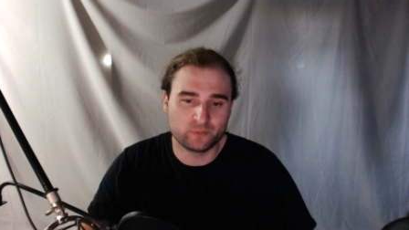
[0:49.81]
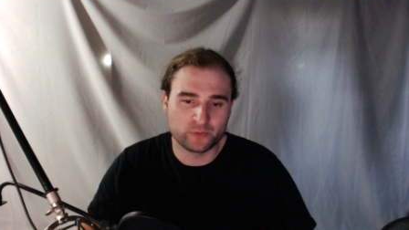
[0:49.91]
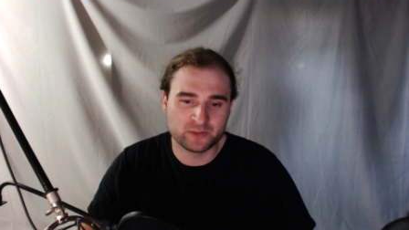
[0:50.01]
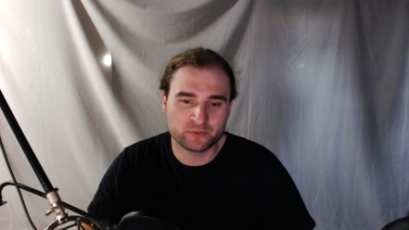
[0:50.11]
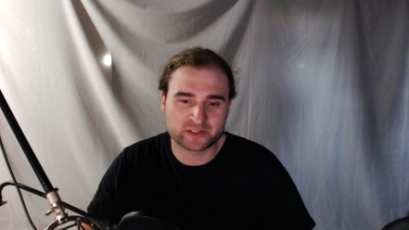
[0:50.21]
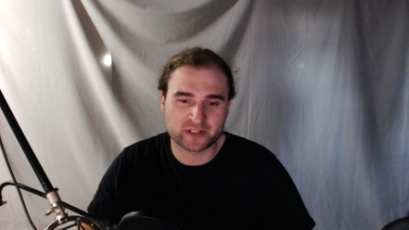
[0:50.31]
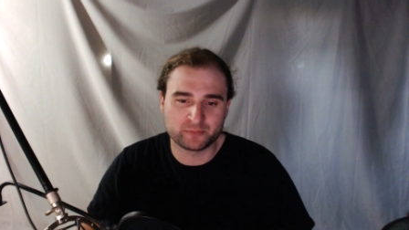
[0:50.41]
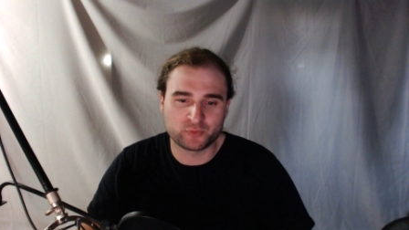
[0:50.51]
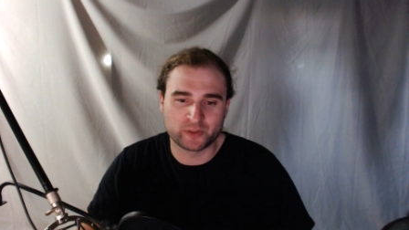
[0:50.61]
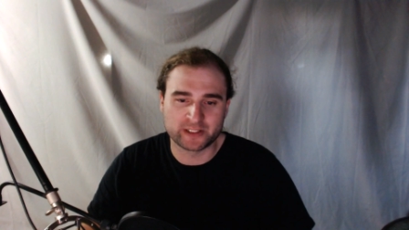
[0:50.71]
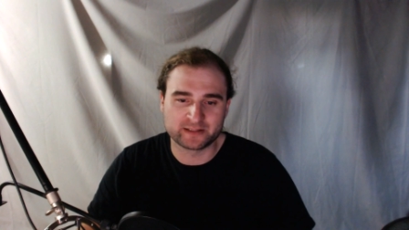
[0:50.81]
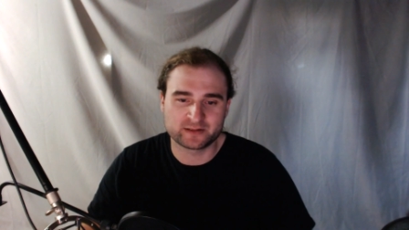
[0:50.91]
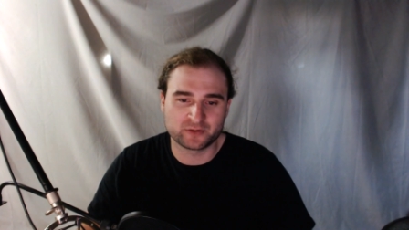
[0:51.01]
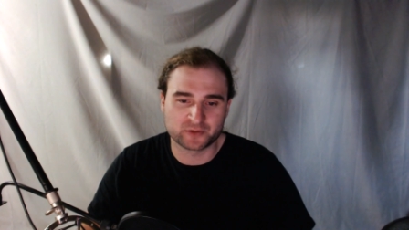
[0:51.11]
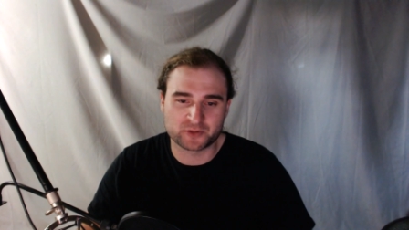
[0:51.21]
We knew at some point
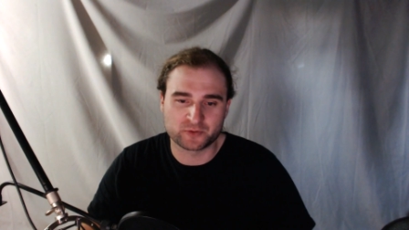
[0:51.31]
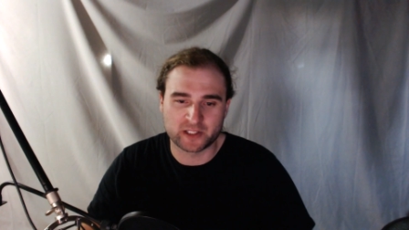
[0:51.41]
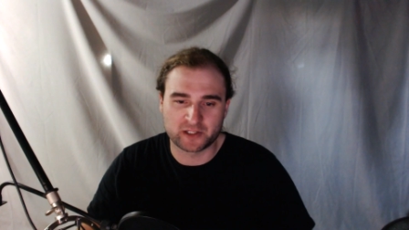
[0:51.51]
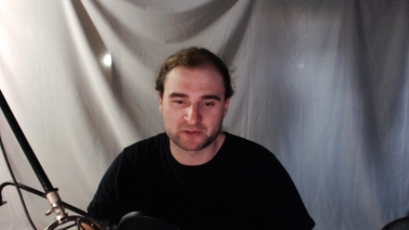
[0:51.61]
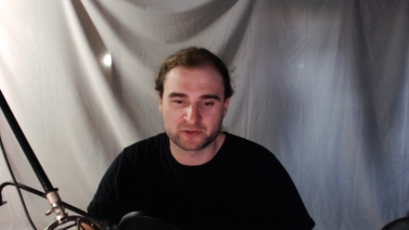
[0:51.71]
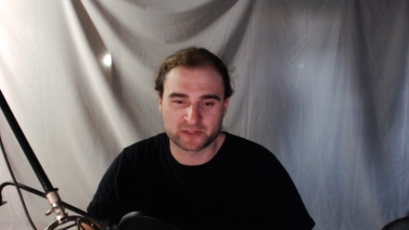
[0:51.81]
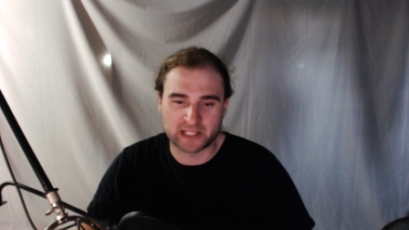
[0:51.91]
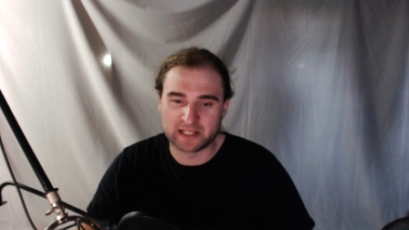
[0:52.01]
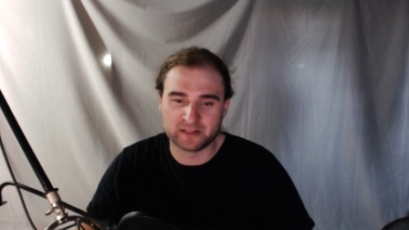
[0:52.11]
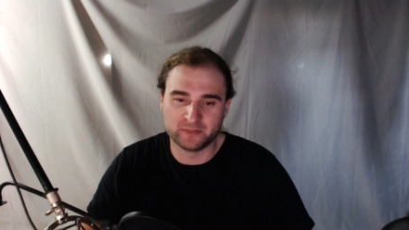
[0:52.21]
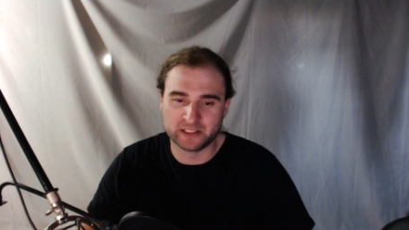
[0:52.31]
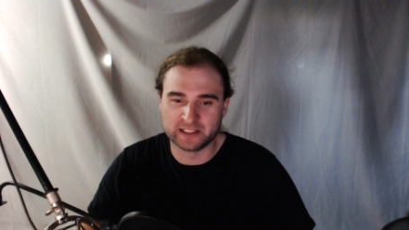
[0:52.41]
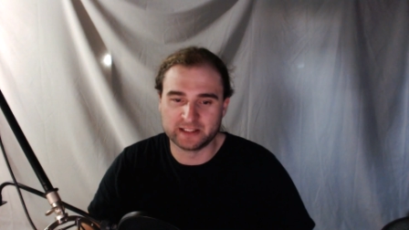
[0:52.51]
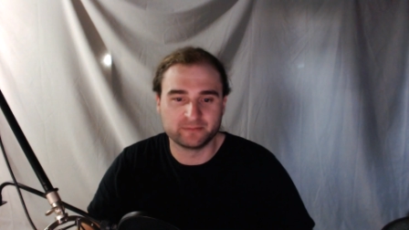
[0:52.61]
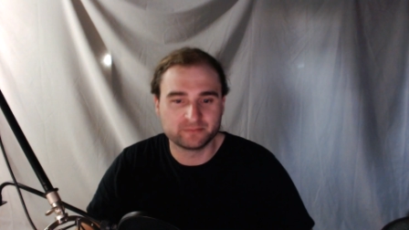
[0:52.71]
those two characters had to
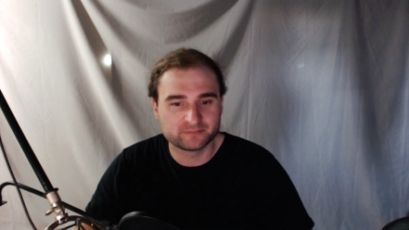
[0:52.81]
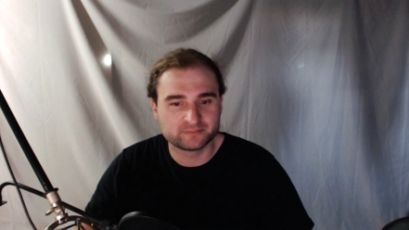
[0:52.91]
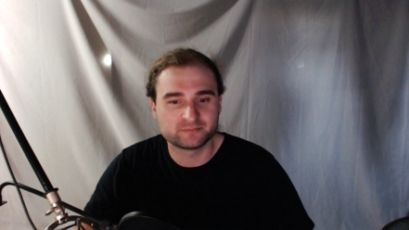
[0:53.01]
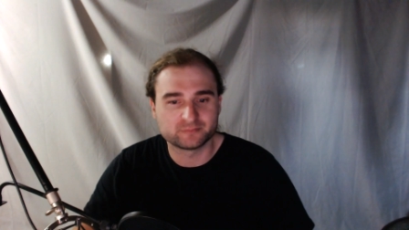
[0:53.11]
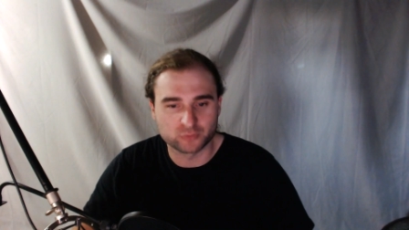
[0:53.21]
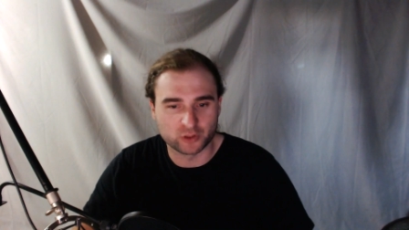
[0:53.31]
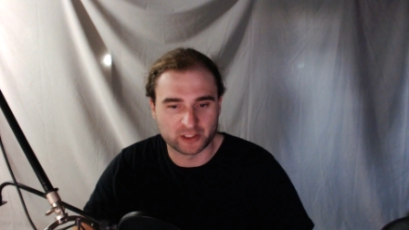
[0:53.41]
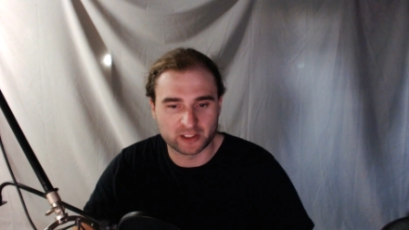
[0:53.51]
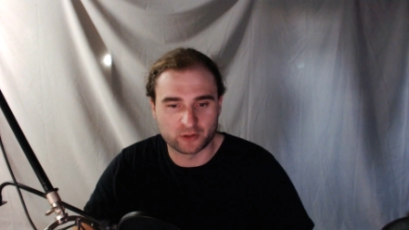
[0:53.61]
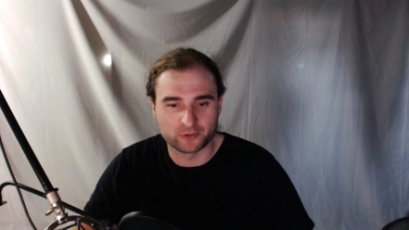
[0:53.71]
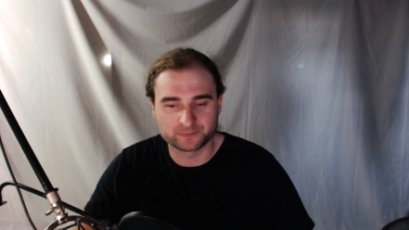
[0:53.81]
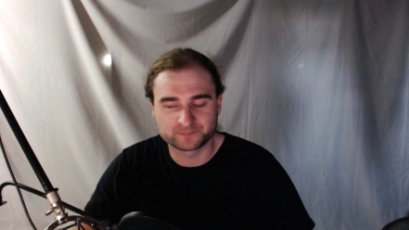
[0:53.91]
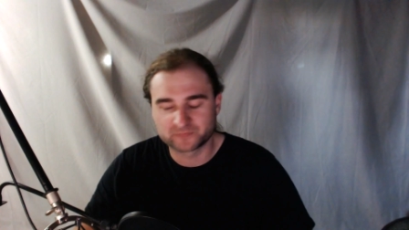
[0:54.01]
be brought out.